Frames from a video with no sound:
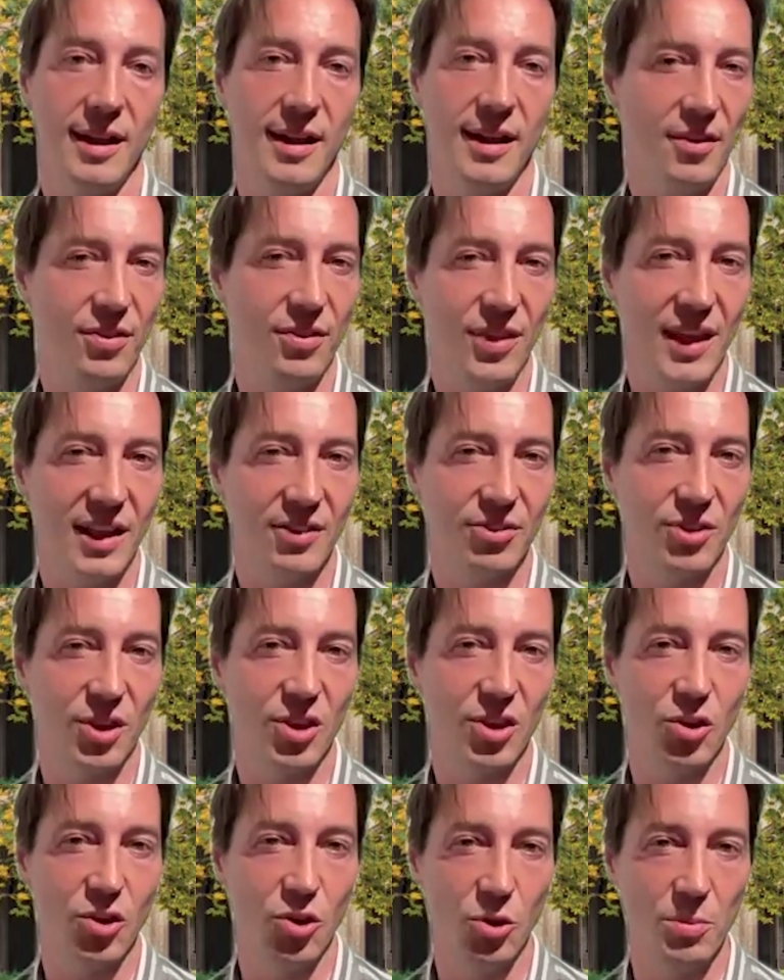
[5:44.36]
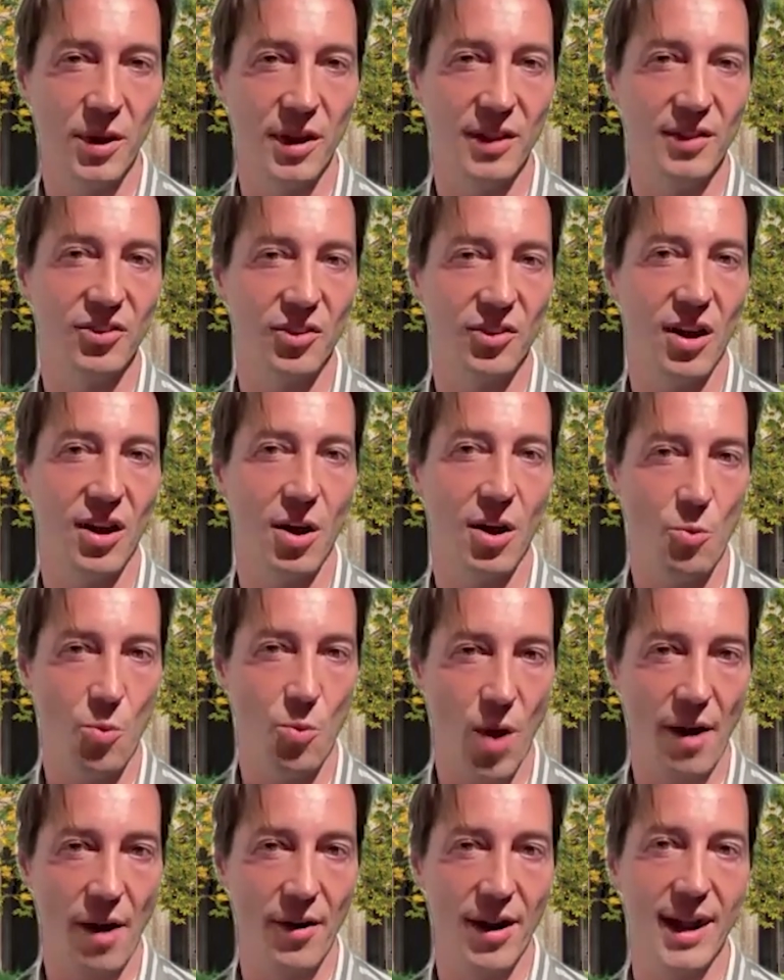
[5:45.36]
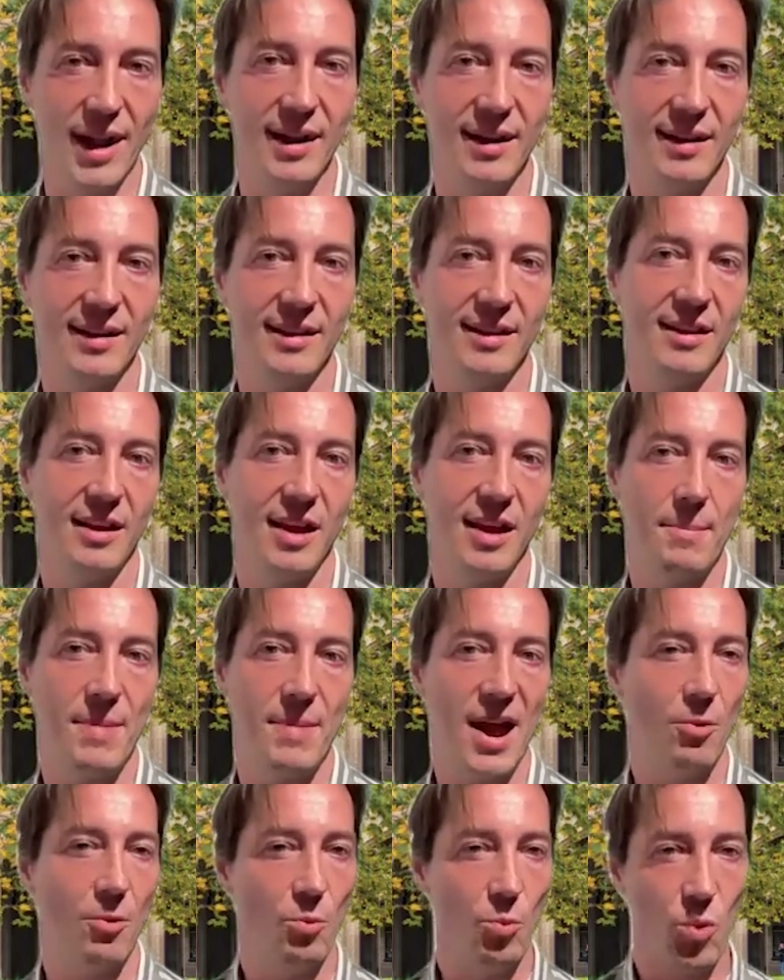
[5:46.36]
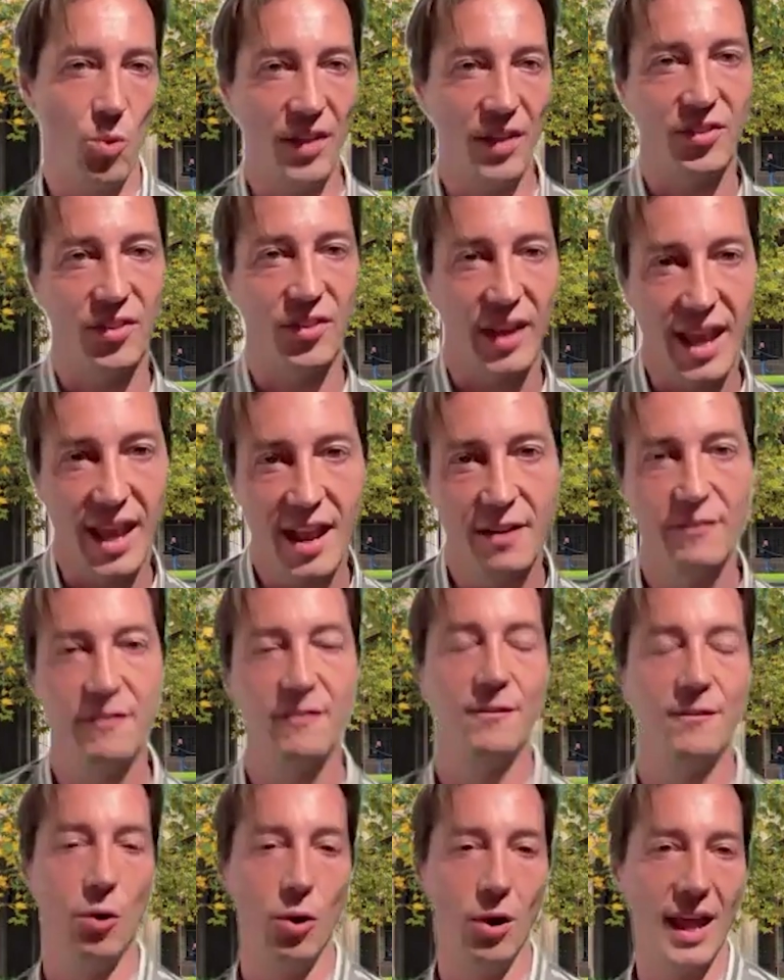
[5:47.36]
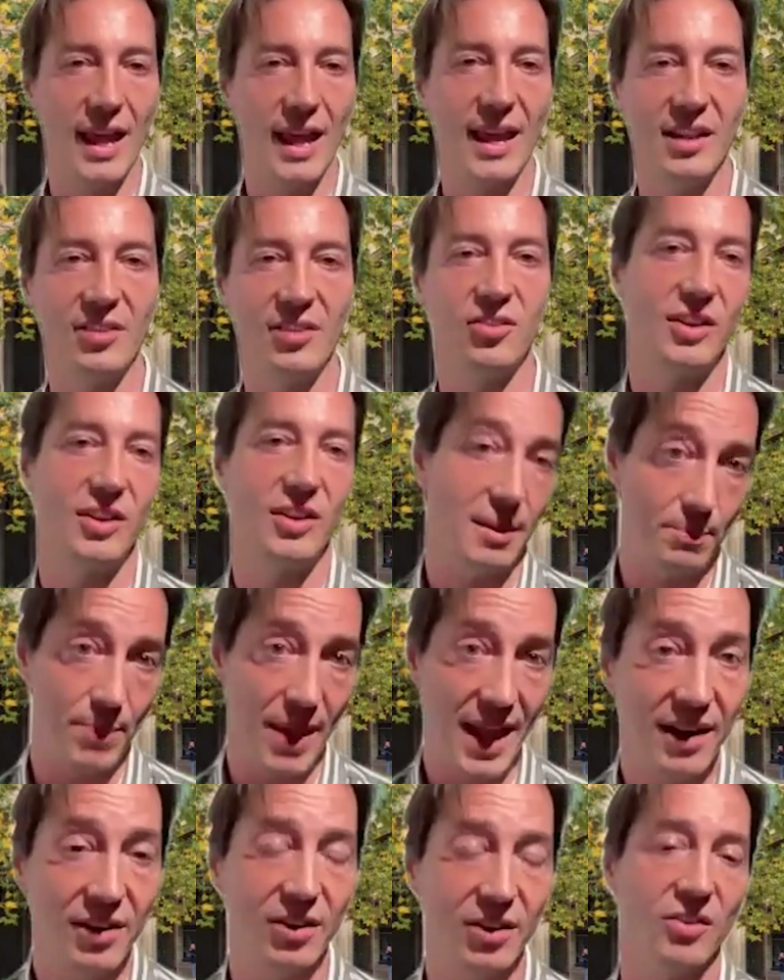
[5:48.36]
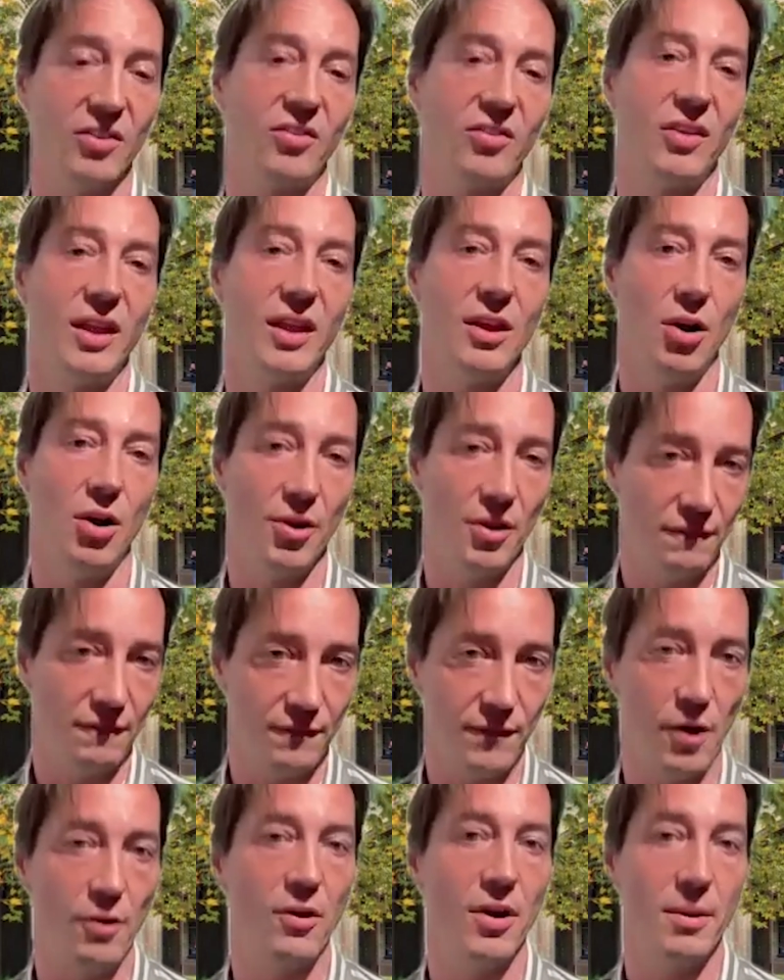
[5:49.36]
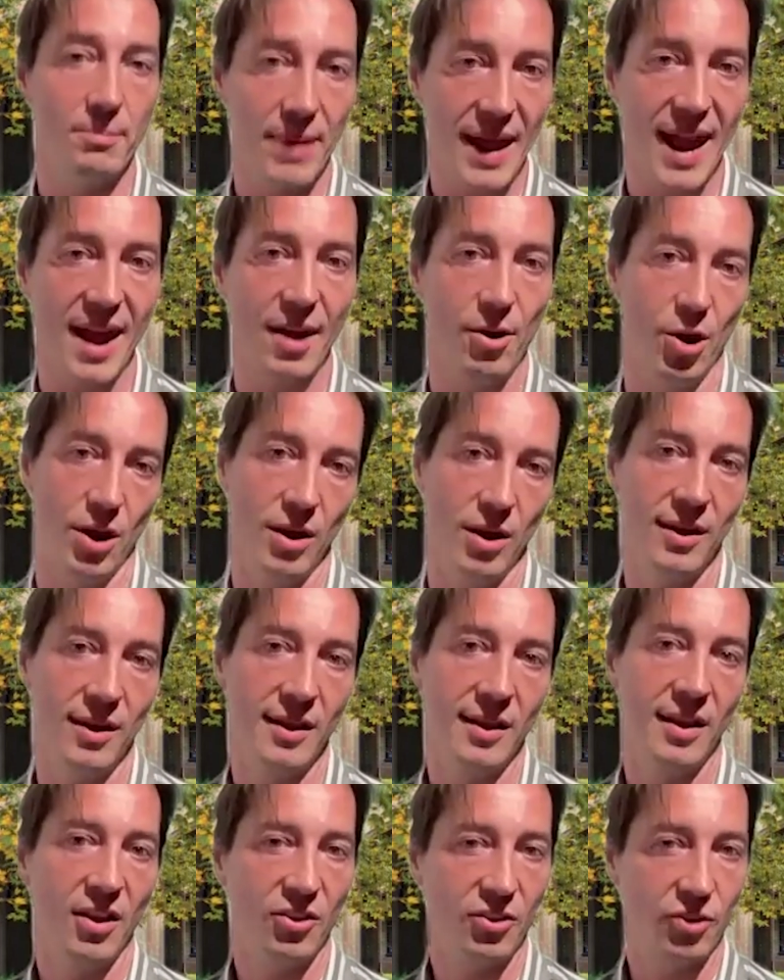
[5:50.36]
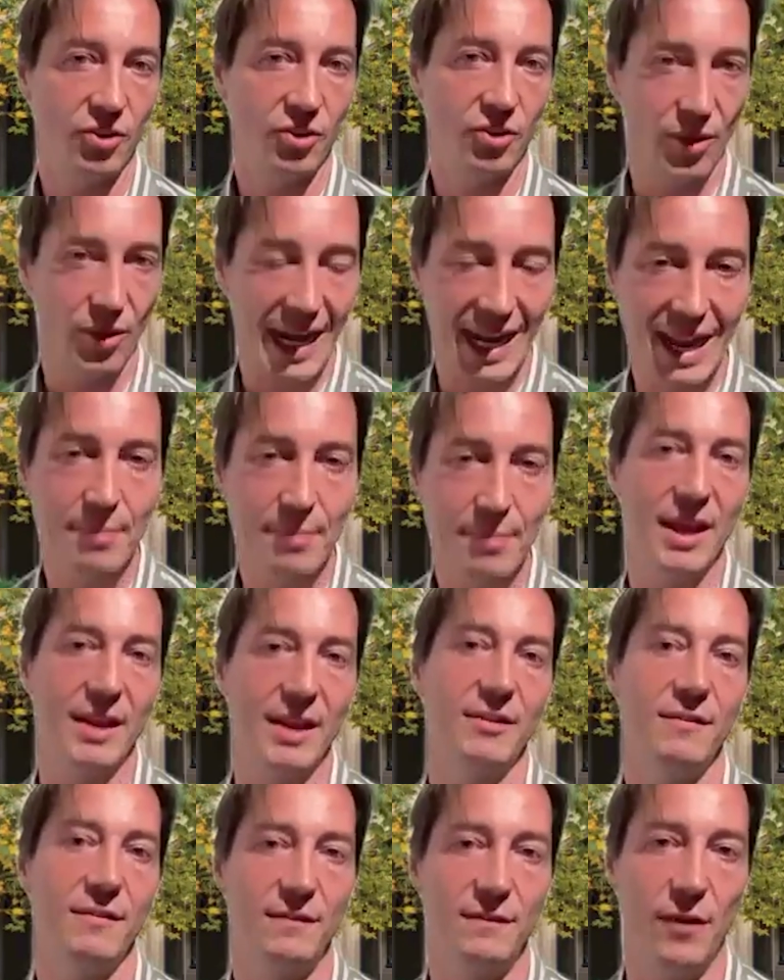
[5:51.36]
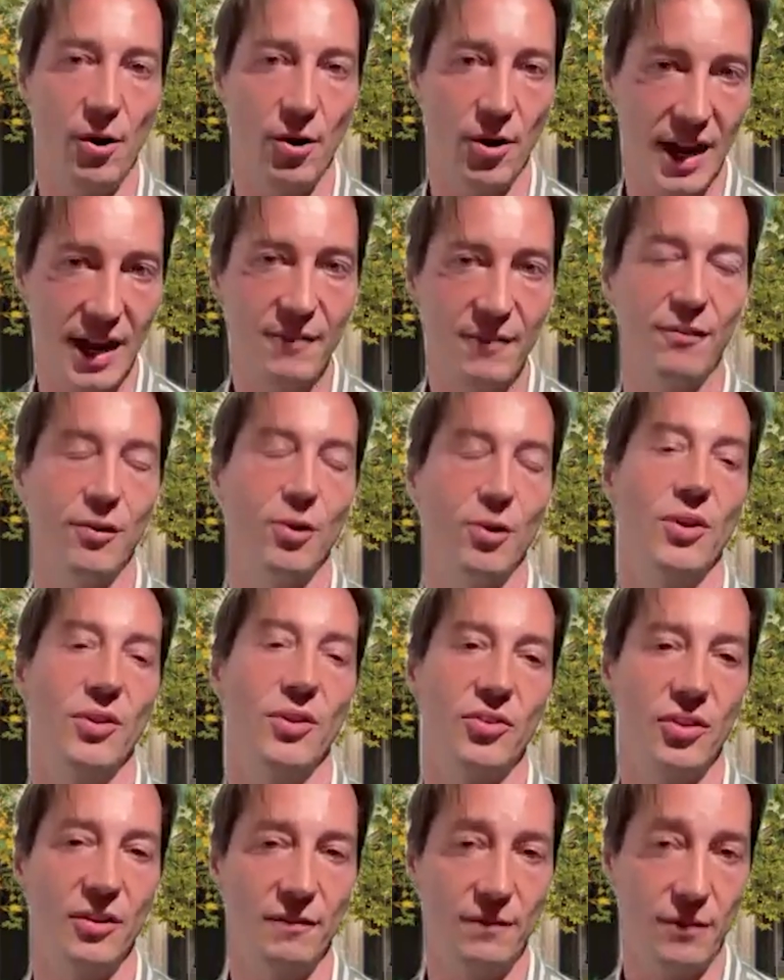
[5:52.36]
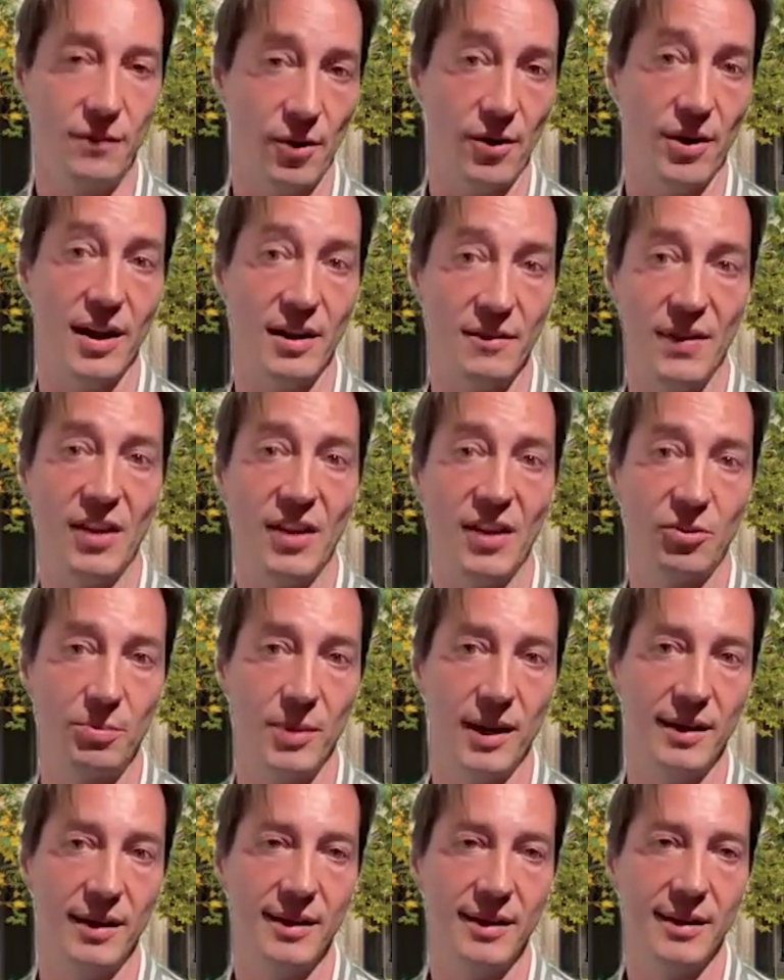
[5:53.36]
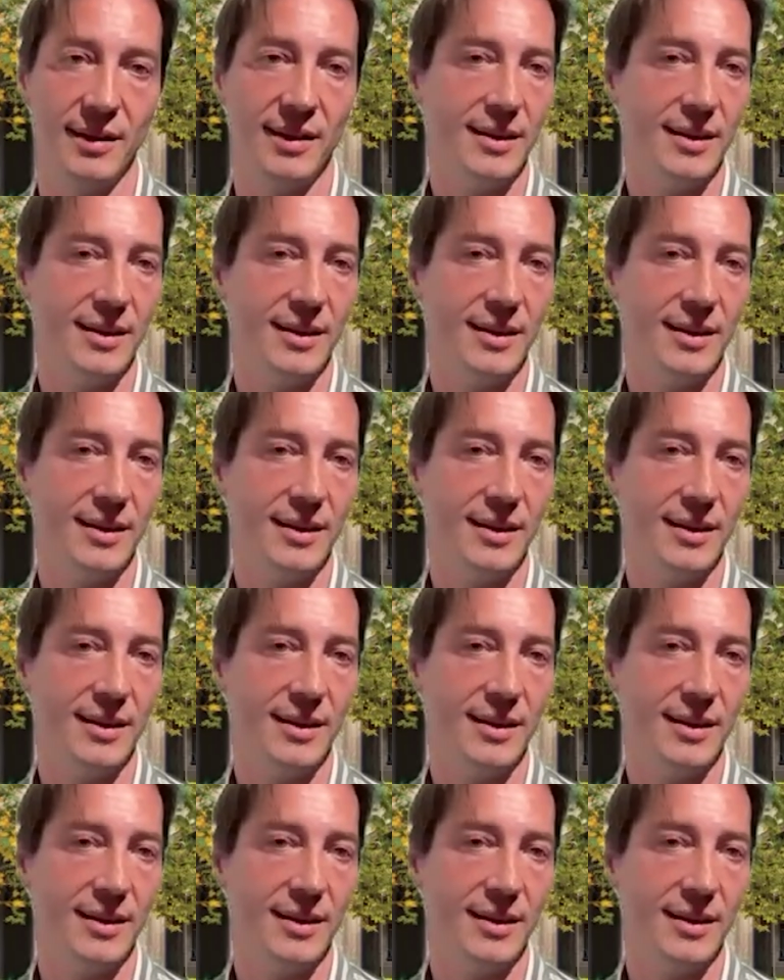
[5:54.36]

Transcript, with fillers: And I think the Cubans are worried about once again falling into dependency on a foreign power so they limit foreign influence and foreign investment.